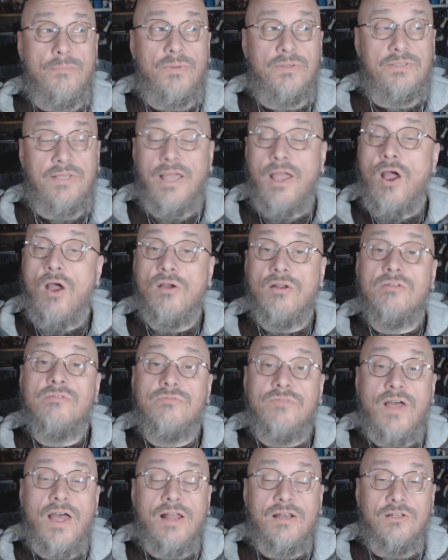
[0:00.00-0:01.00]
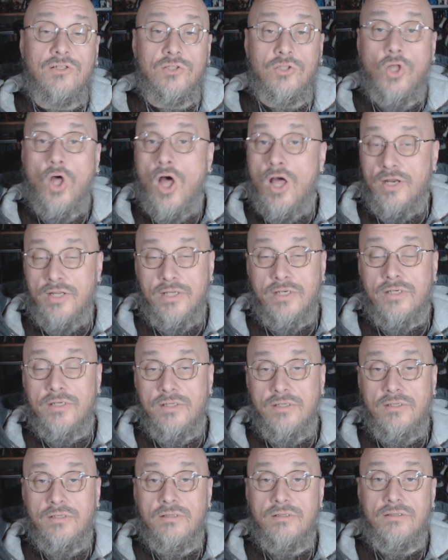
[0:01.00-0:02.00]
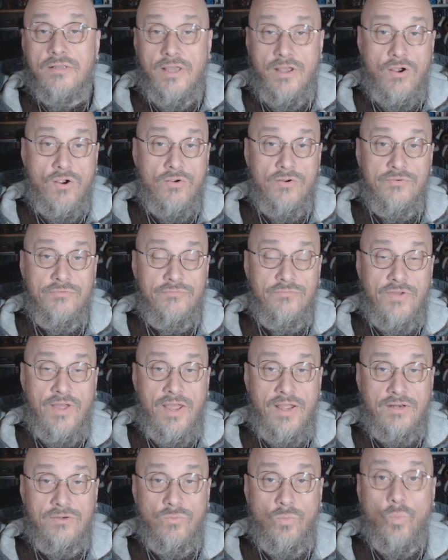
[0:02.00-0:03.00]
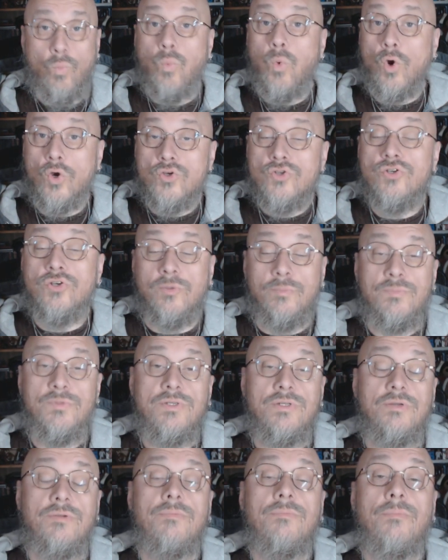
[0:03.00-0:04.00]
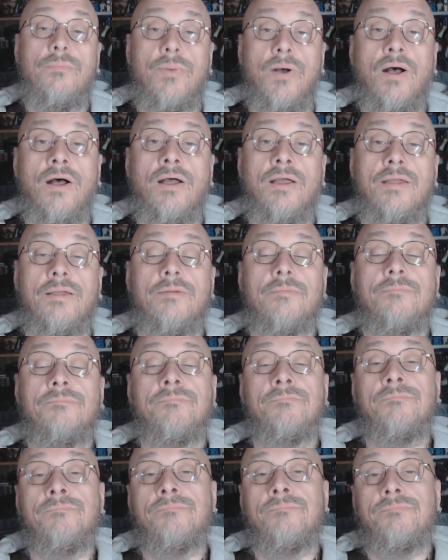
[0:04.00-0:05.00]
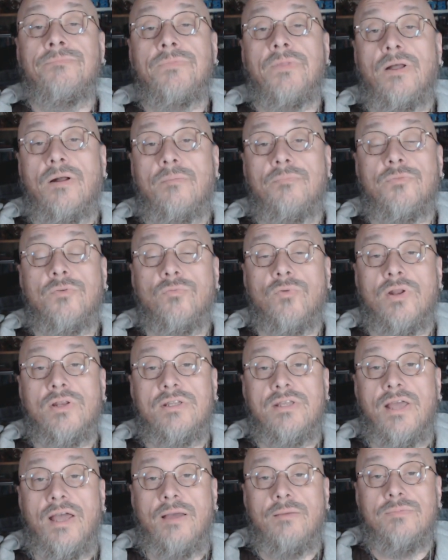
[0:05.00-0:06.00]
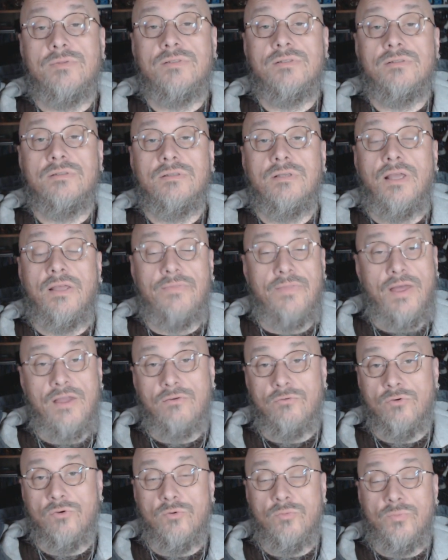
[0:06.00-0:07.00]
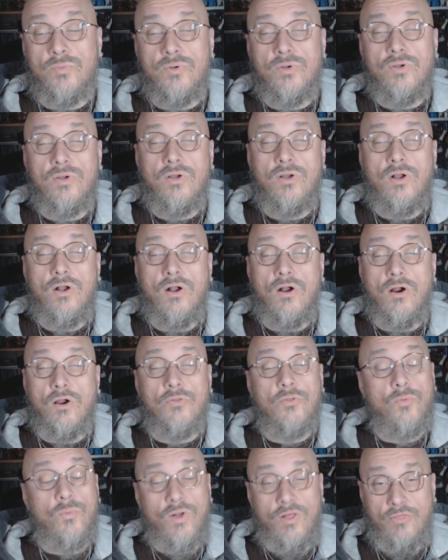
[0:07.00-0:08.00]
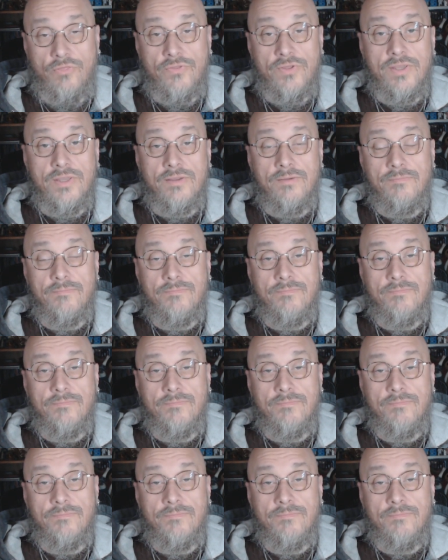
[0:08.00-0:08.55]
but they are in fact lauded. They are in fact worshipped by the red caps. And that group are the wealthy.